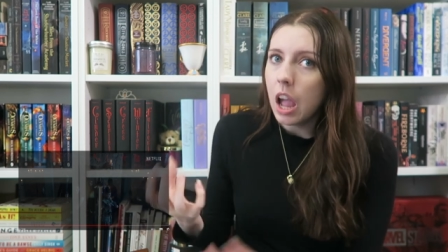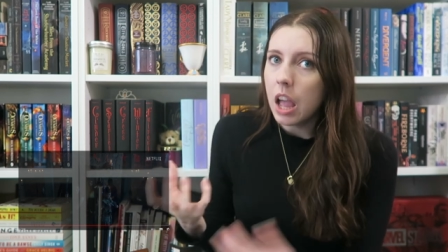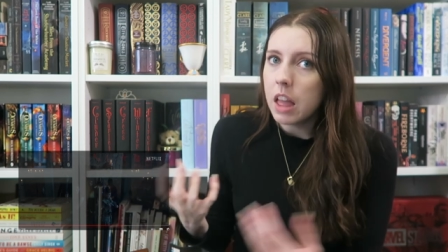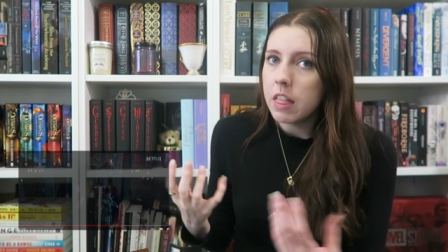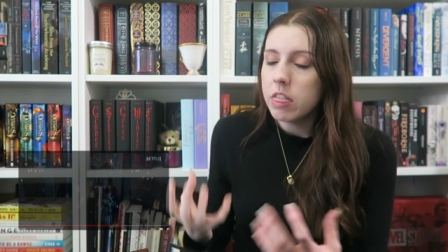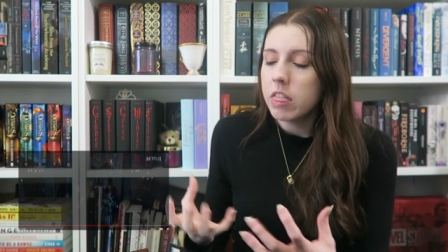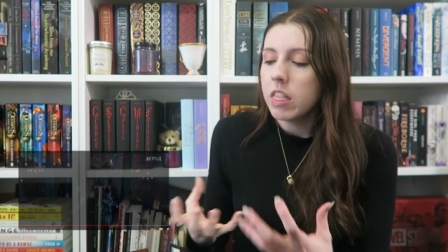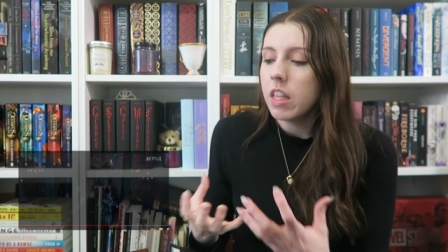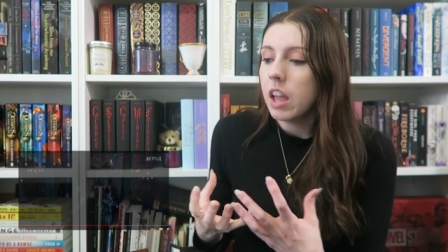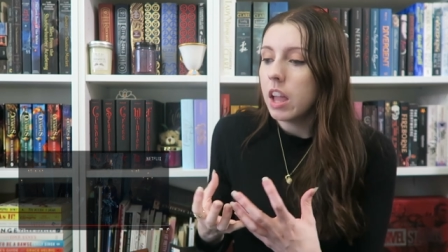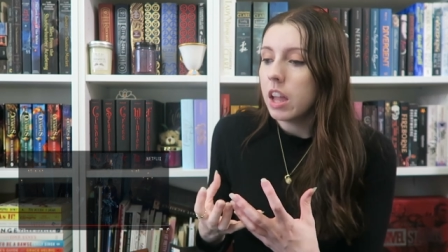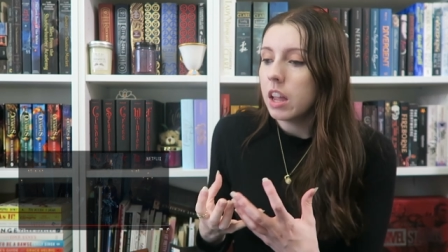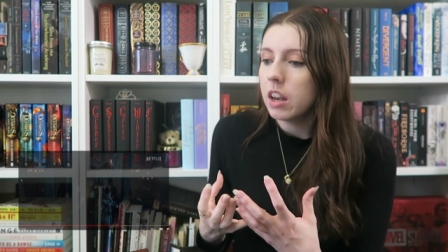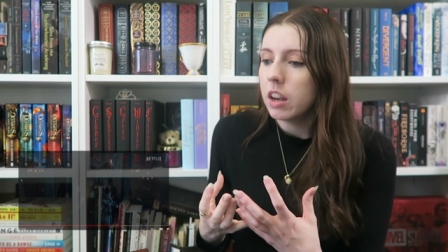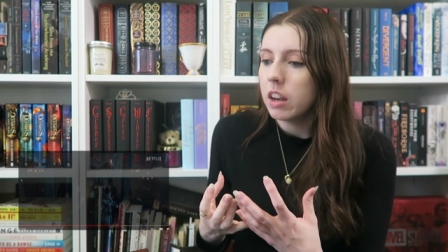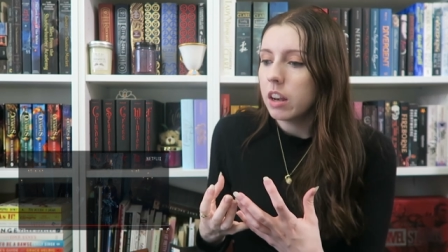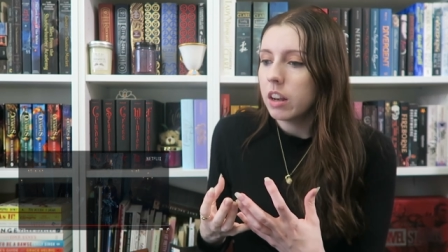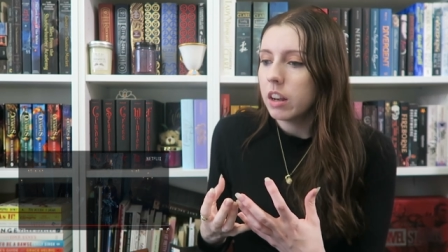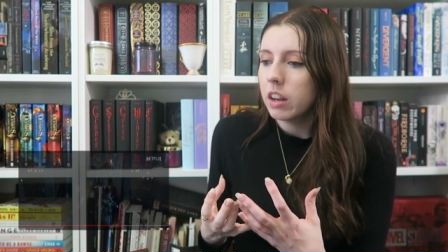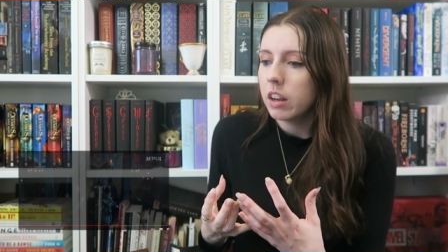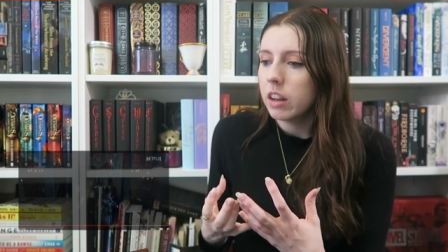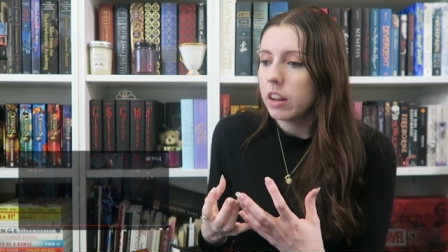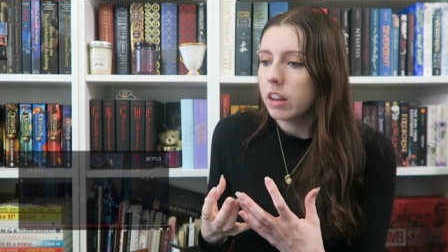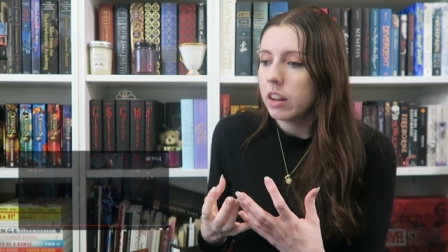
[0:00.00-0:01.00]
And
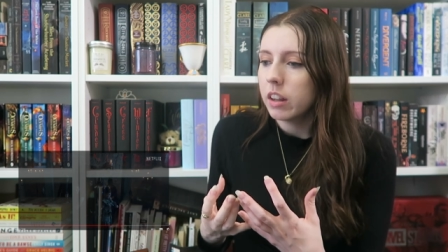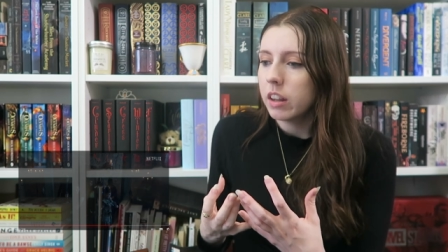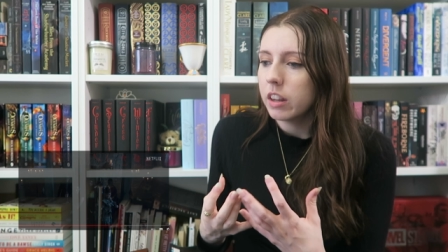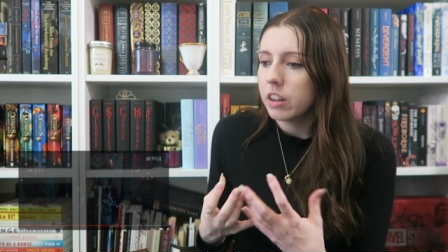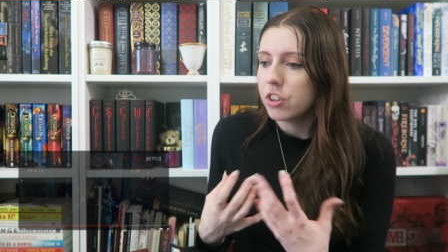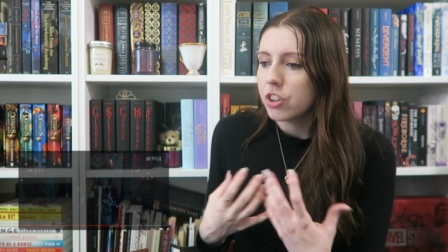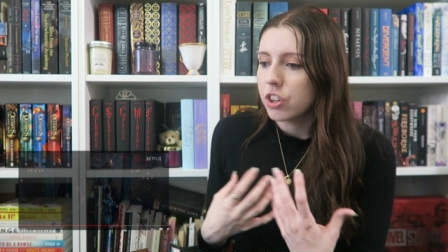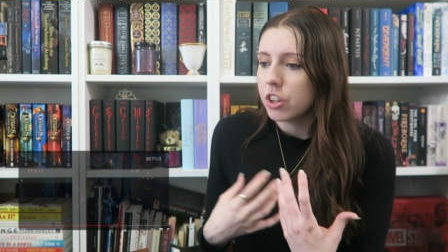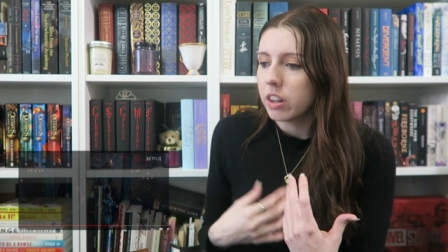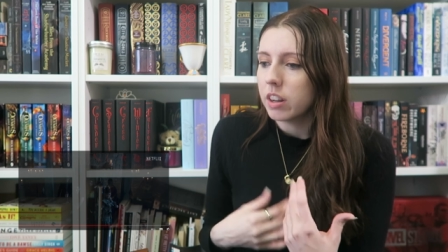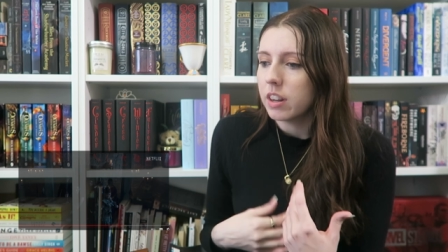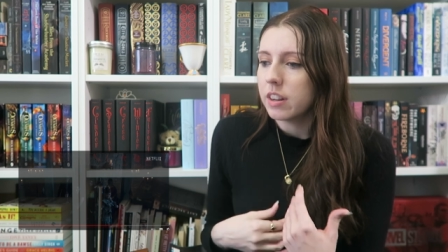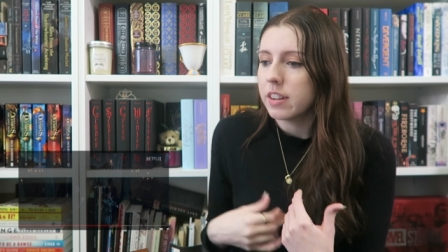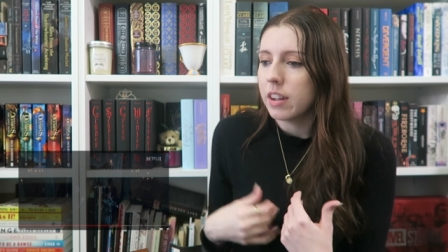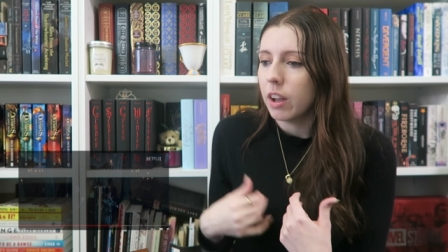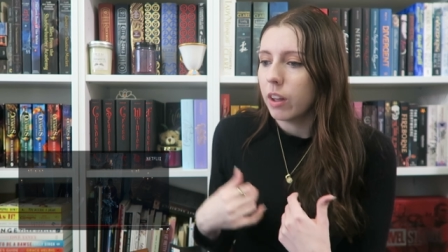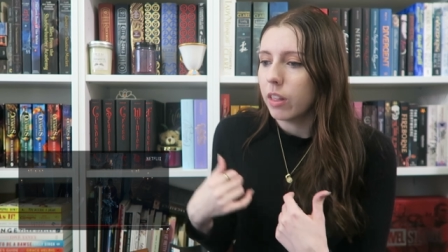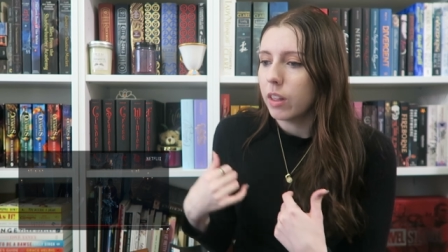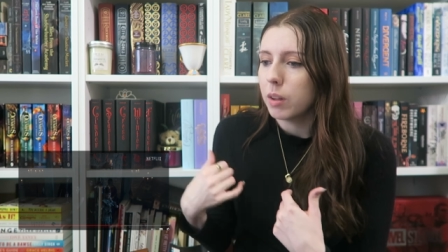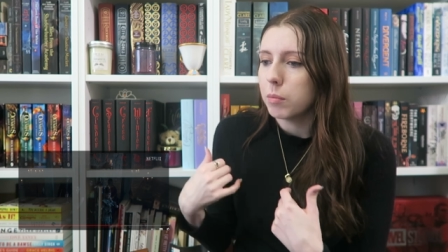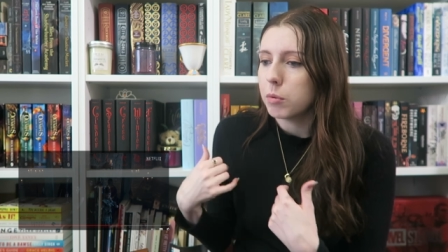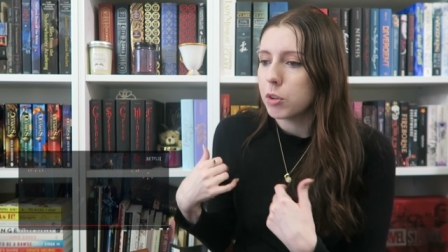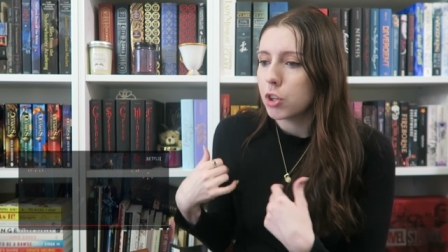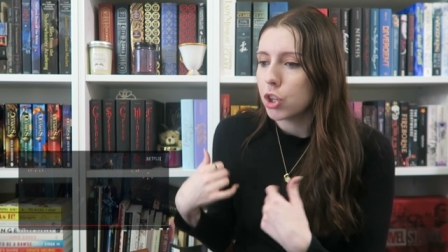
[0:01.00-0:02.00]
then is she going to
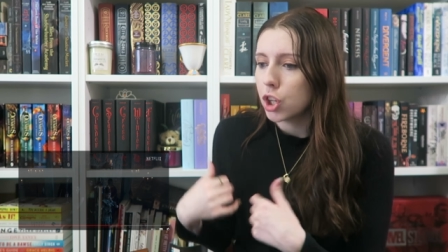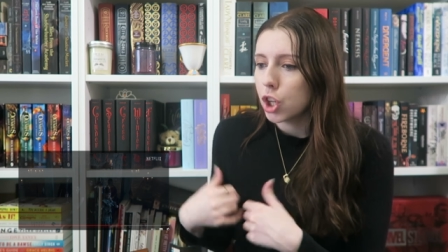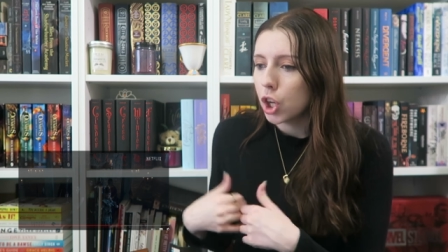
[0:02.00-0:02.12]
tell them to